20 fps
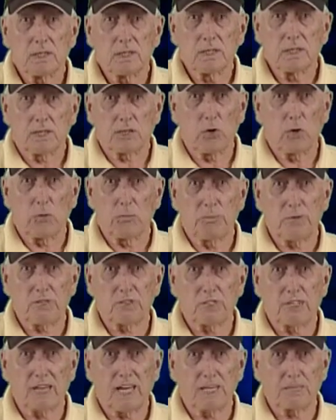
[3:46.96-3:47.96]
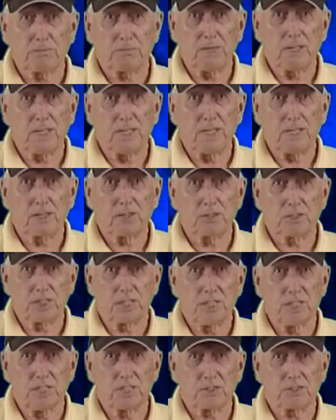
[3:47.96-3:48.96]
and old Biscuit has big ears,
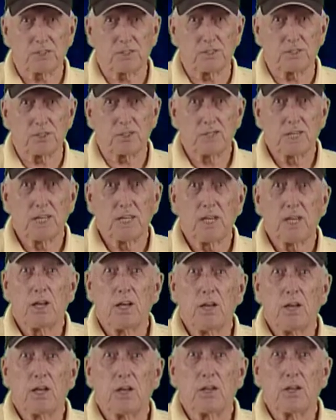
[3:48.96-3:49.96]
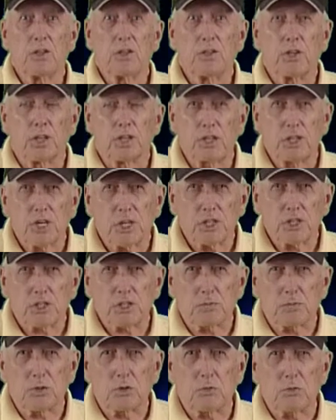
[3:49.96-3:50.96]
he listens, the
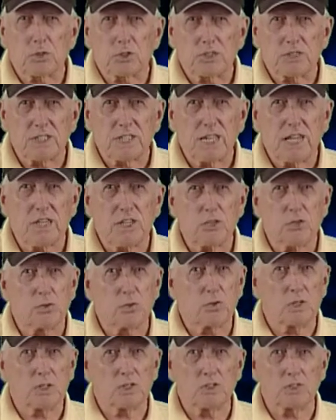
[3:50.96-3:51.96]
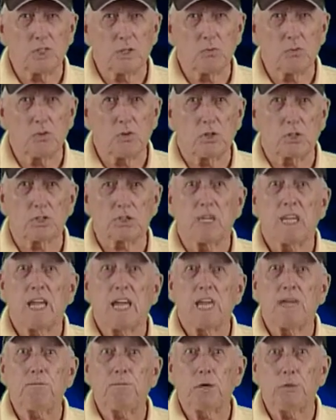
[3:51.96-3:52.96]
customer will tell you what she wants
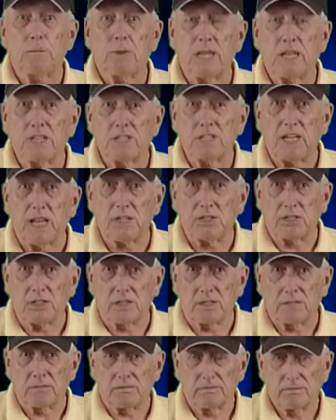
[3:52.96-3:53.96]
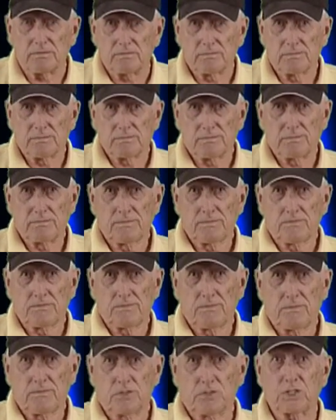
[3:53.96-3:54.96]
if you pay attention.
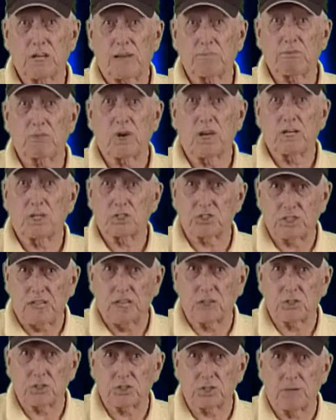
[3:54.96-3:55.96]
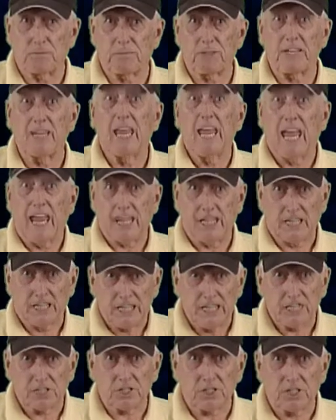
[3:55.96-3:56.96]
If you stop trying to sell her something and
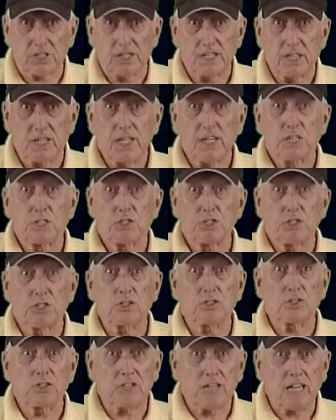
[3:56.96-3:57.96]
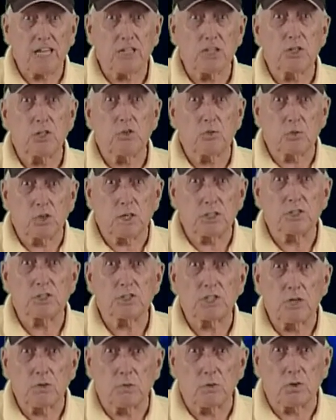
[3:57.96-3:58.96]
listen, she'll tell you what
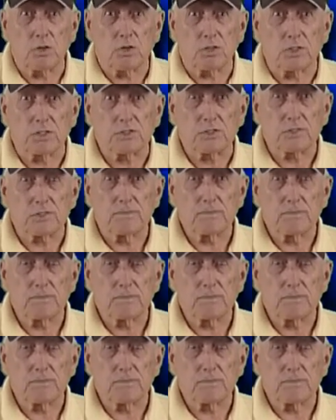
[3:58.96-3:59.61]
she wants.